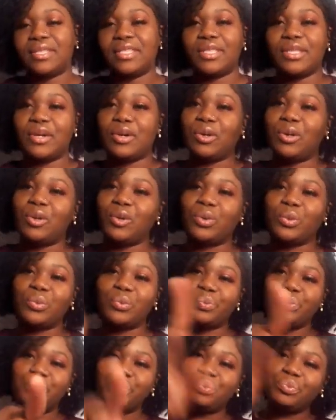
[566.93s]
so
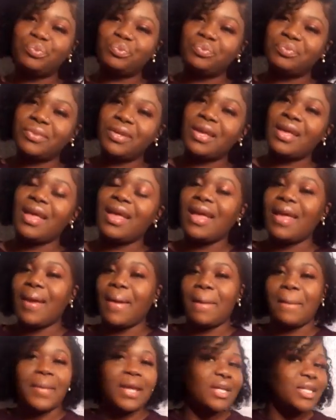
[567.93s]

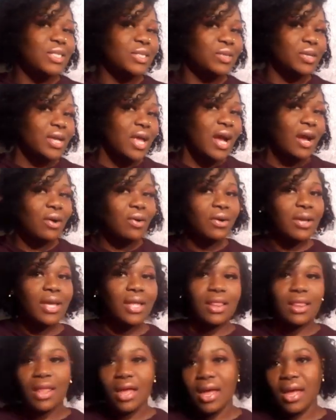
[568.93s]
make sure y'all go
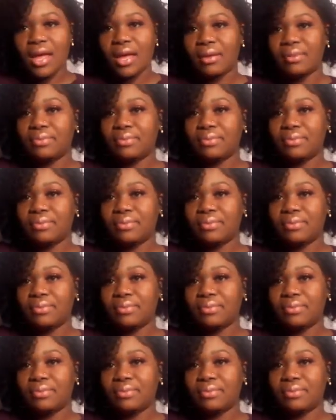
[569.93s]
get that.